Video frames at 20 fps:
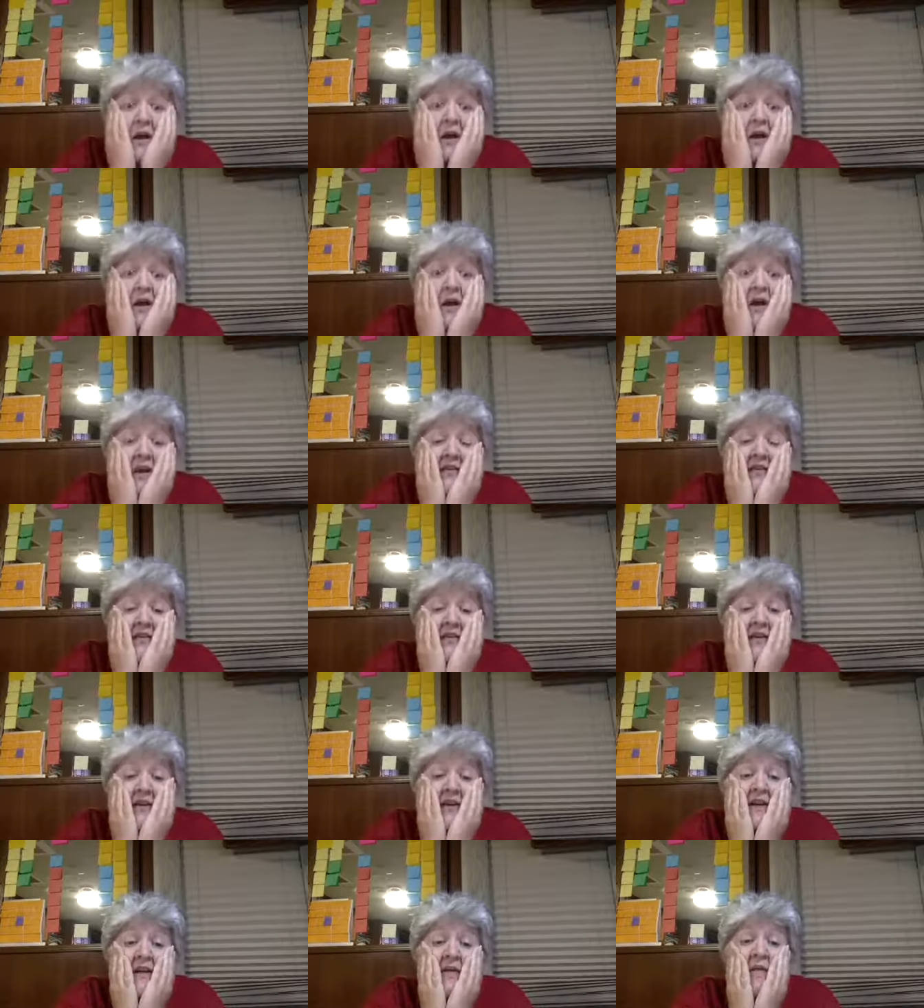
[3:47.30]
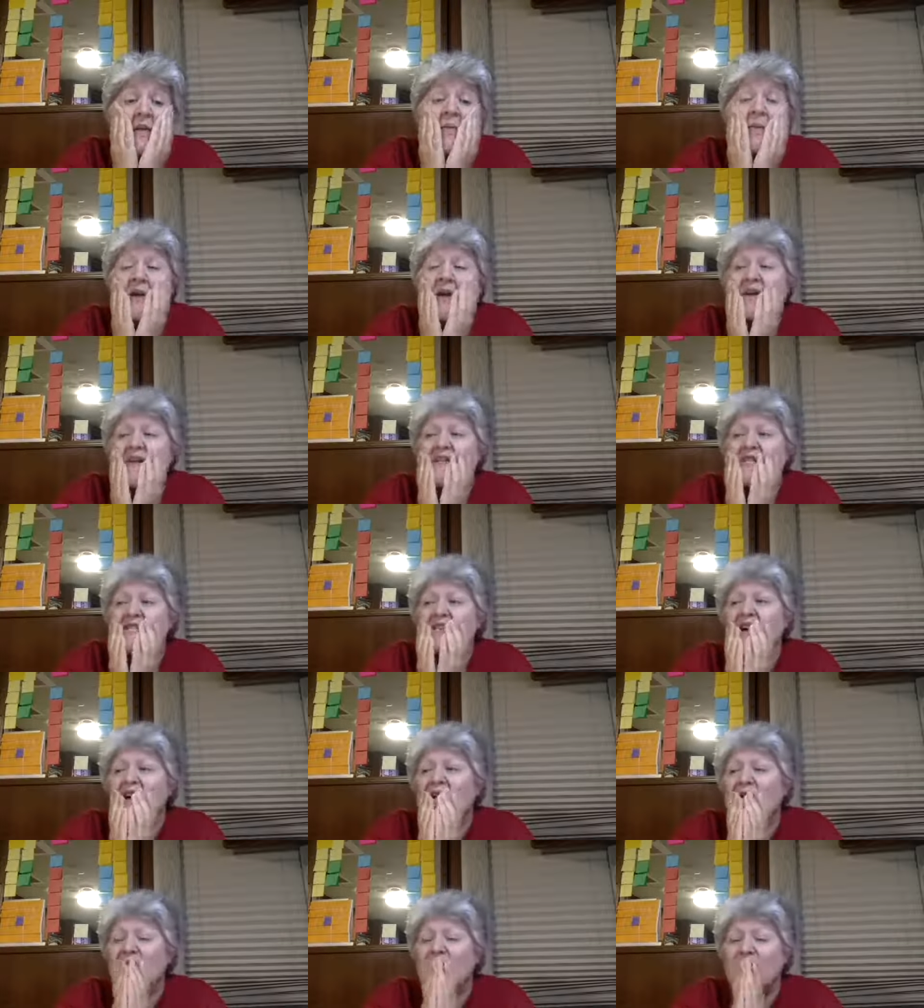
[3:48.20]
I very nearly went back
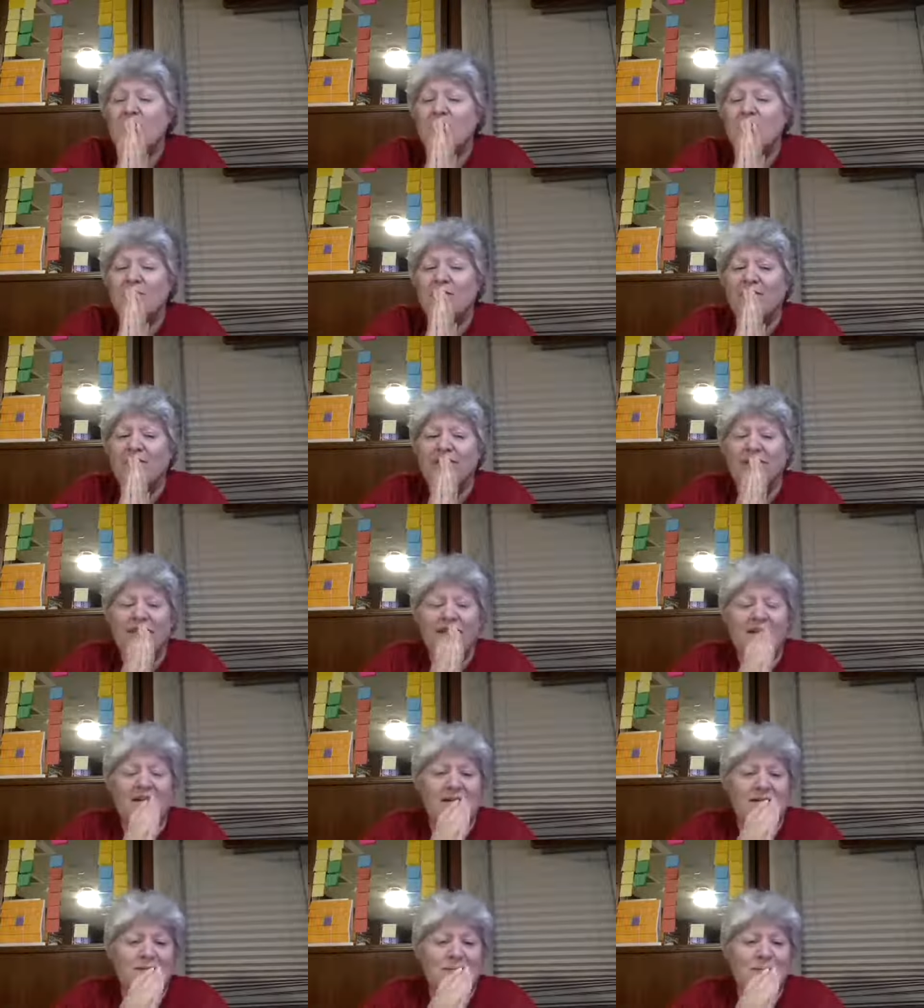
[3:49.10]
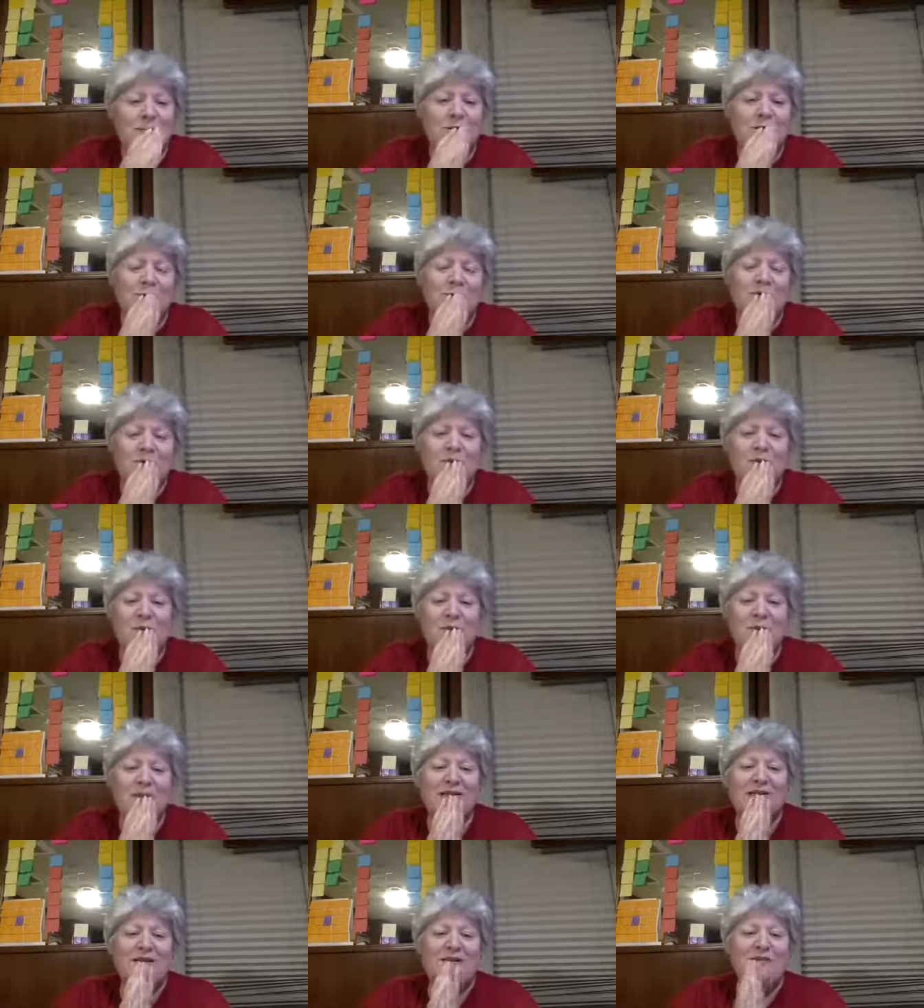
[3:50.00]
inside and pulled everything out and brought her with me,
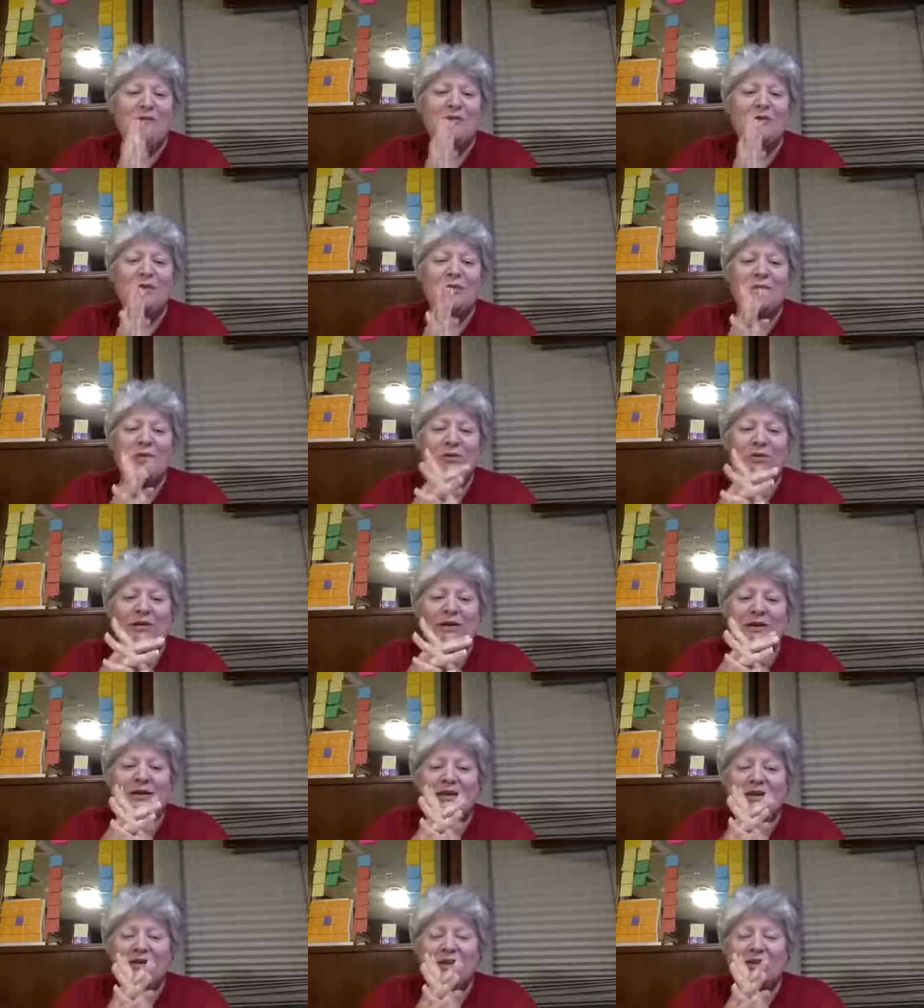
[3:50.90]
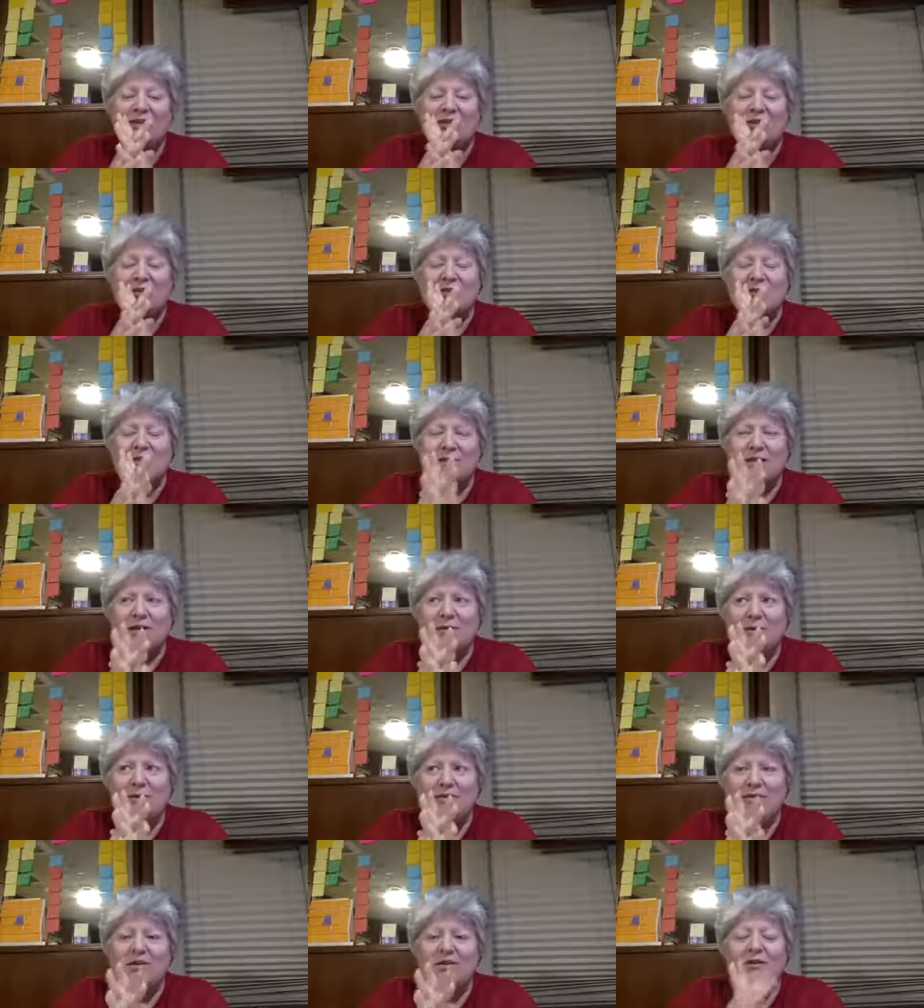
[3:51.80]
but I thought, no, it's not going to
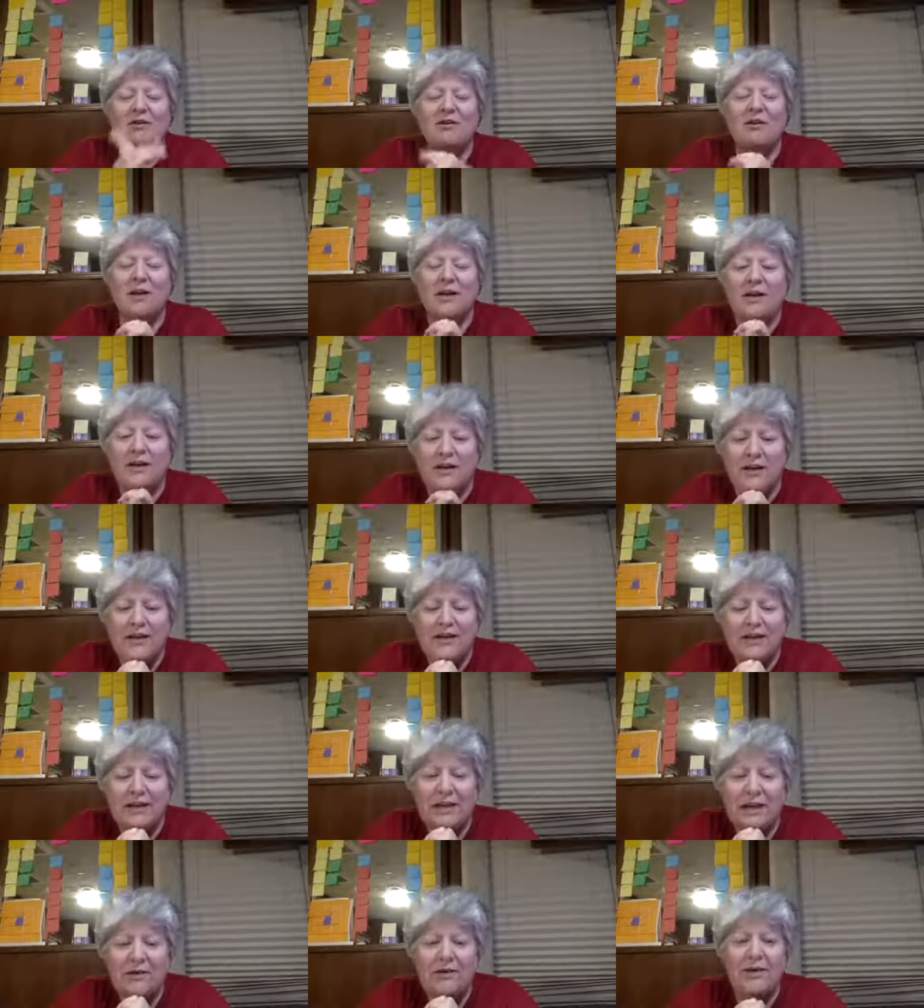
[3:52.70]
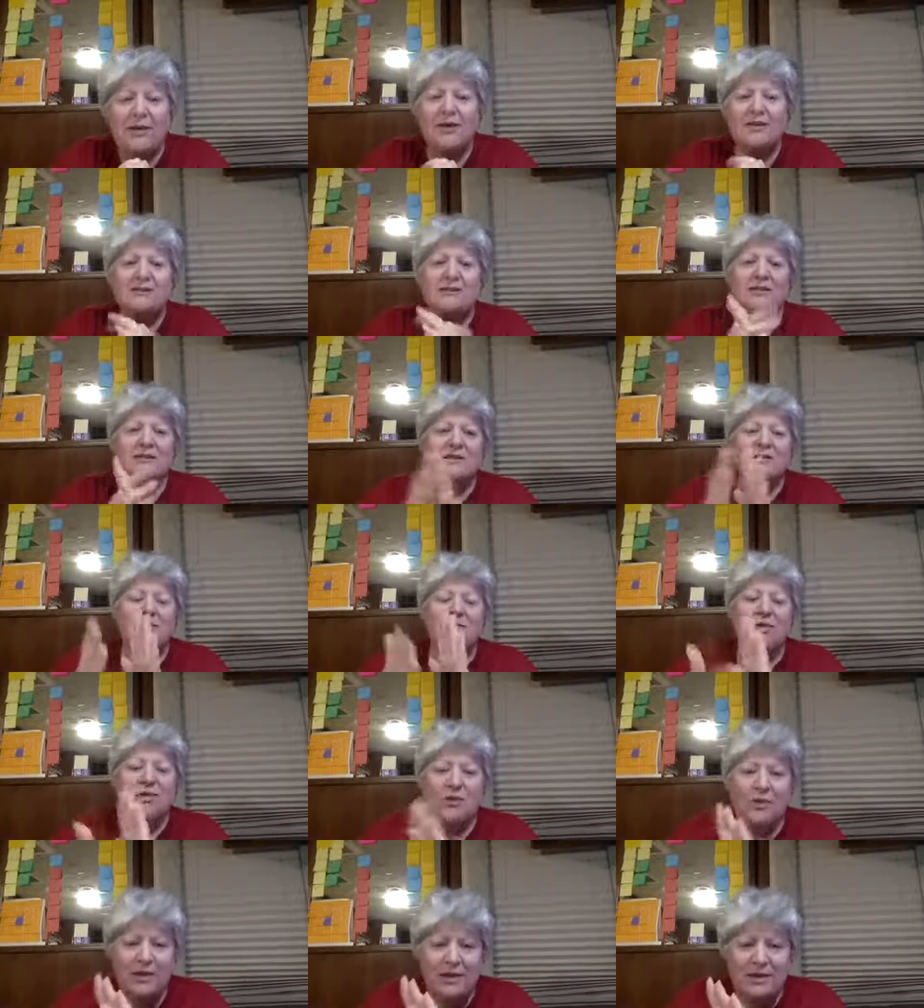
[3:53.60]
be for long. I've got to get going. It's going to take
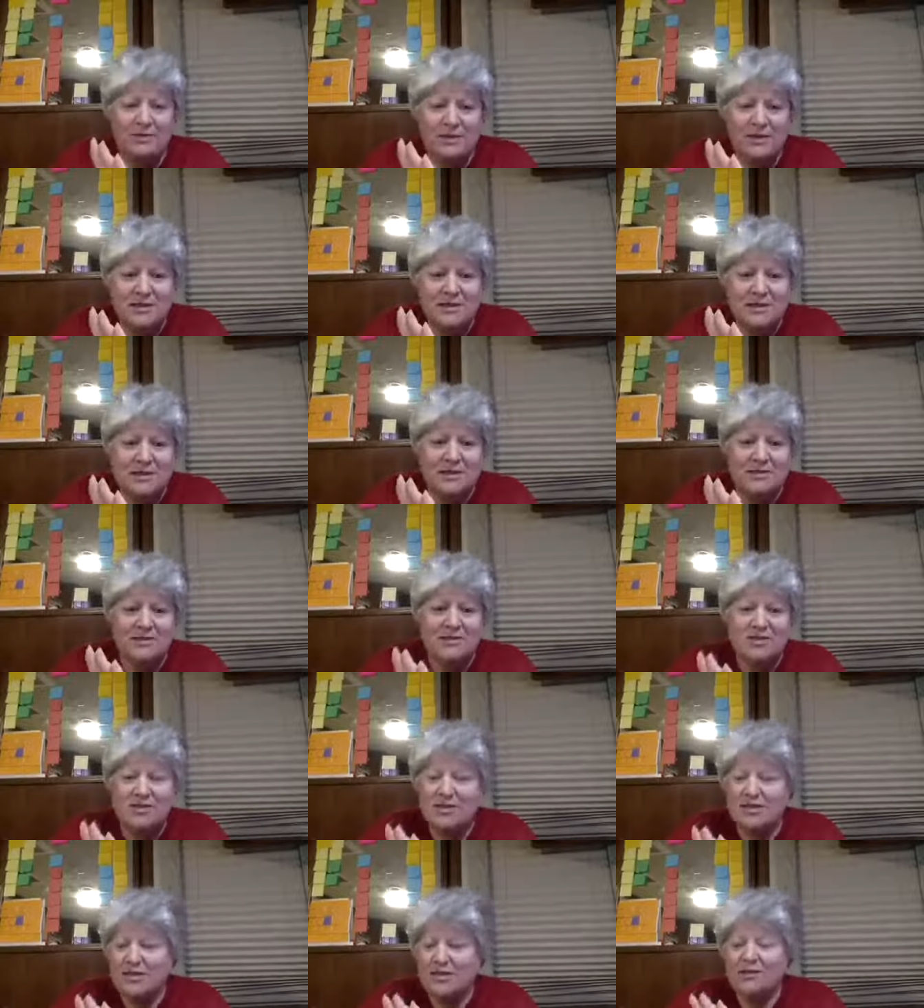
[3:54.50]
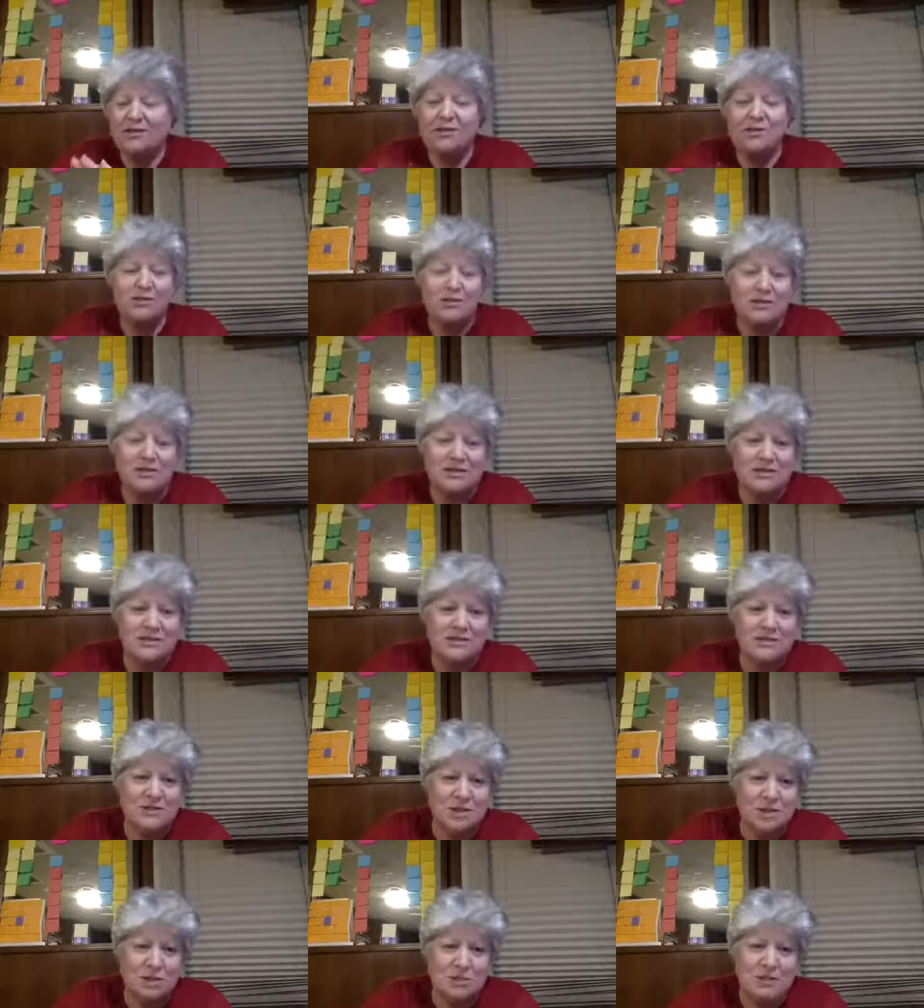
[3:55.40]
me 38 minutes to get to Escondido, according to
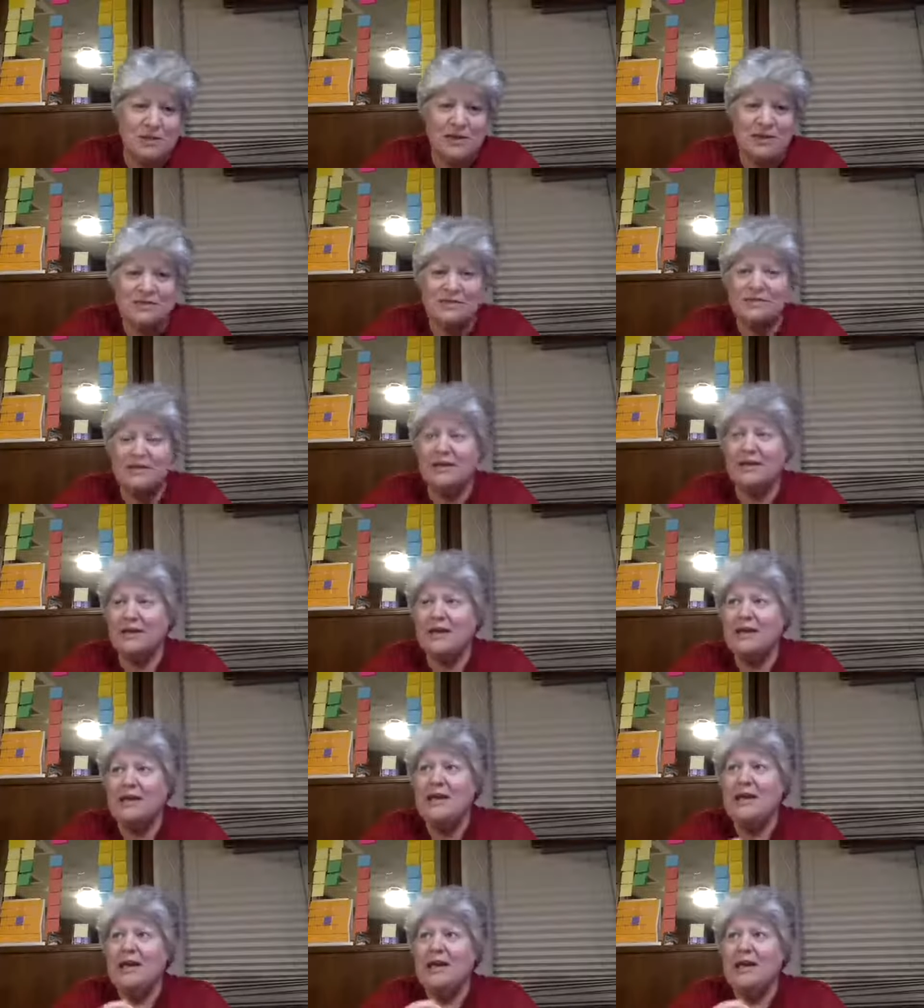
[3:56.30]
the GPS thing.